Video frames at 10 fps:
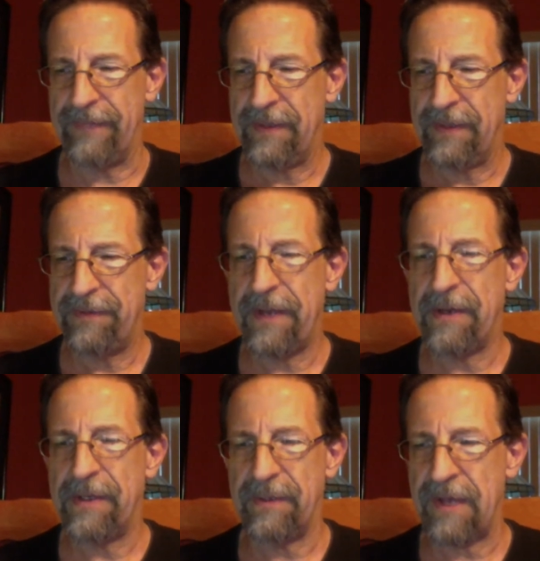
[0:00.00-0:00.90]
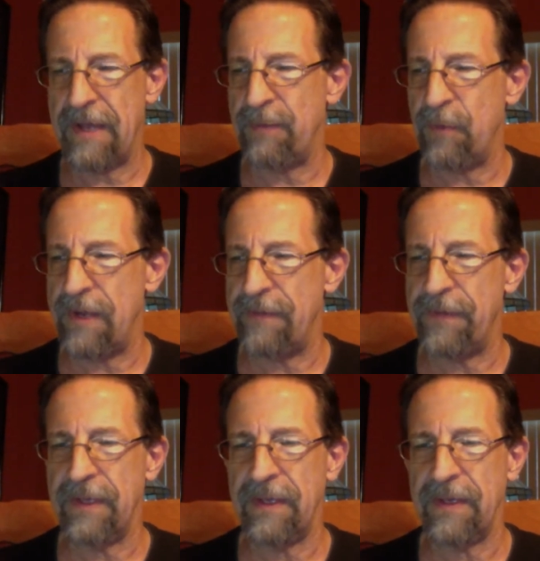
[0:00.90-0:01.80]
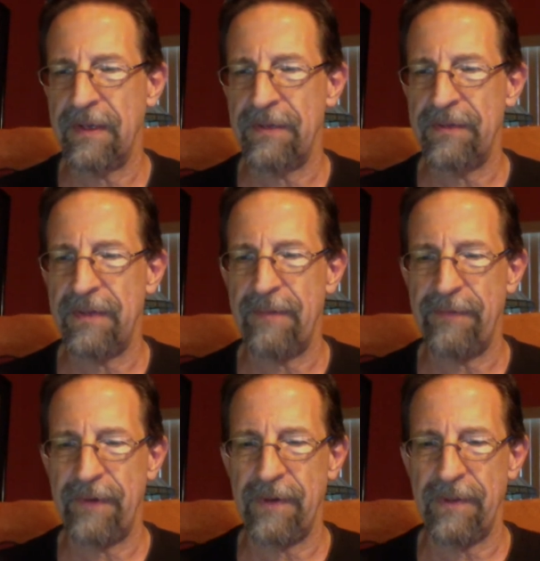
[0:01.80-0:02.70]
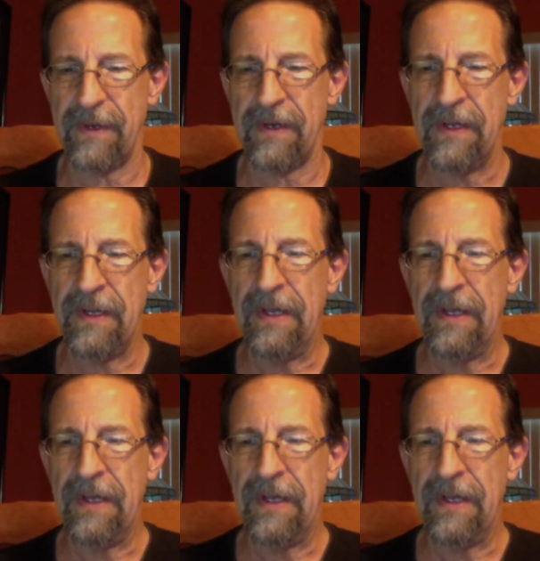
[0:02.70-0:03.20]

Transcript: stereotype way of thinking a step further,